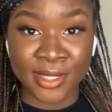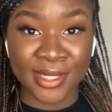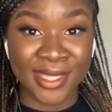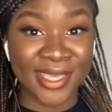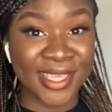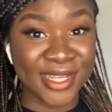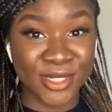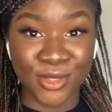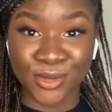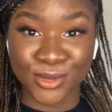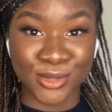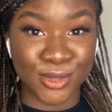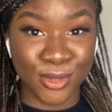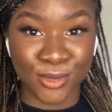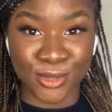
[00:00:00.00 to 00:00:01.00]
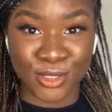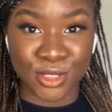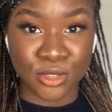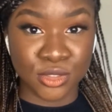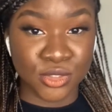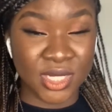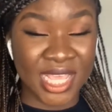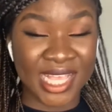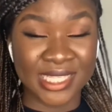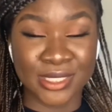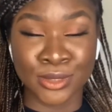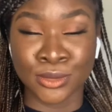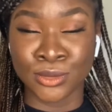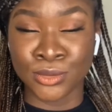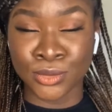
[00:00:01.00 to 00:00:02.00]
in those clothes should
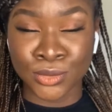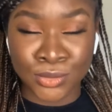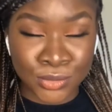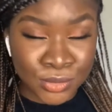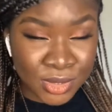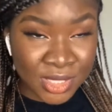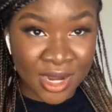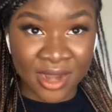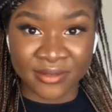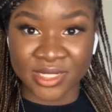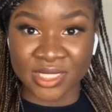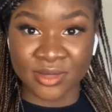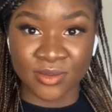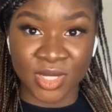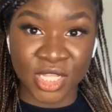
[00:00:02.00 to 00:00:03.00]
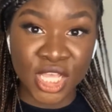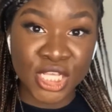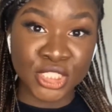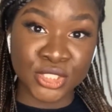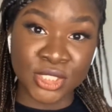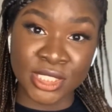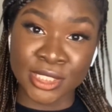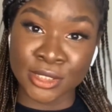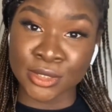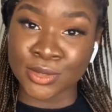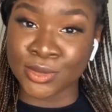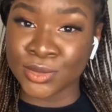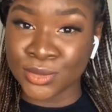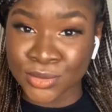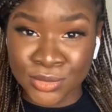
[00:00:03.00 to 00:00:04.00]
exude charisma, should
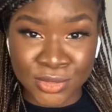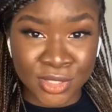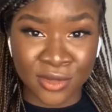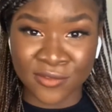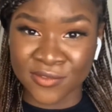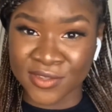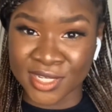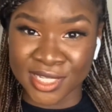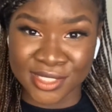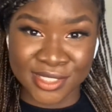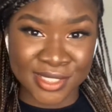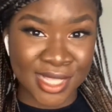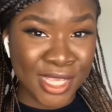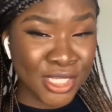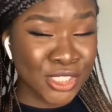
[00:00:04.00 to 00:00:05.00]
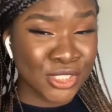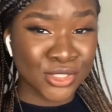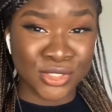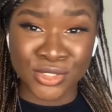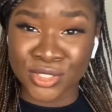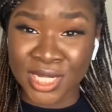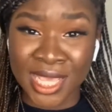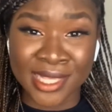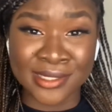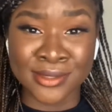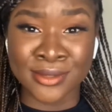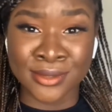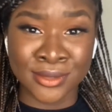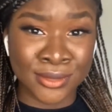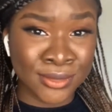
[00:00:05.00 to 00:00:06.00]
exude confidence, it should
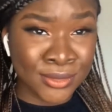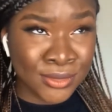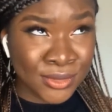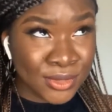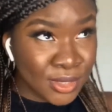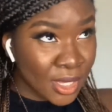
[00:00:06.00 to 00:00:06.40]
exude